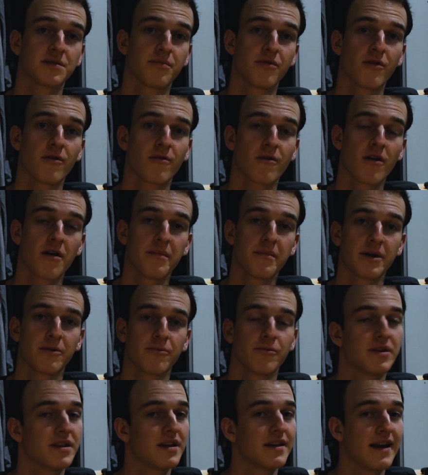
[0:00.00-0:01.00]
of programming
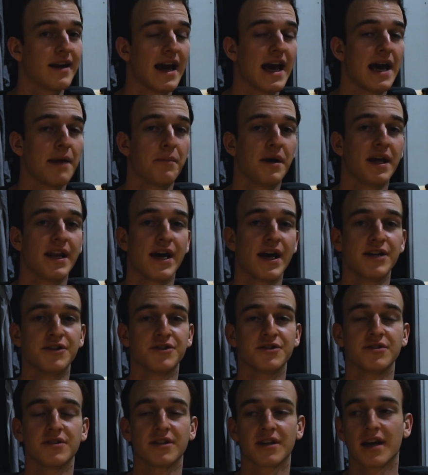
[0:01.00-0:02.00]
within a handmade
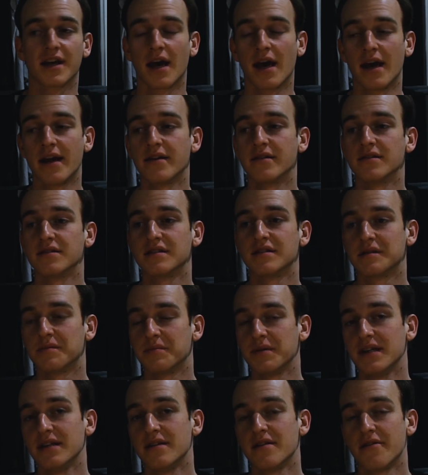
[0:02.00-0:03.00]
engine can
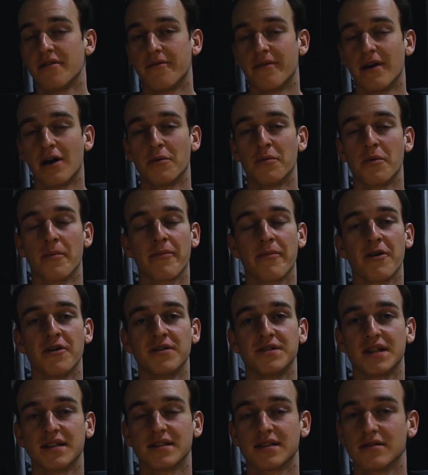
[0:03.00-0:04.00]
speed the development
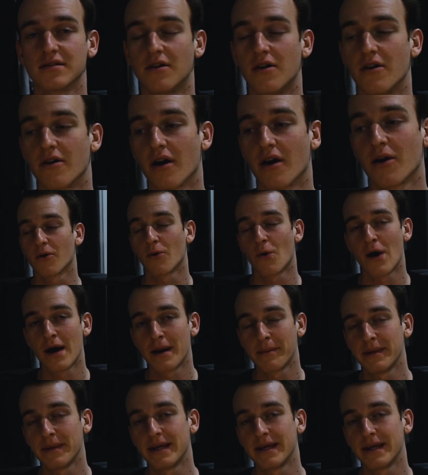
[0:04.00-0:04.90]
process along quite a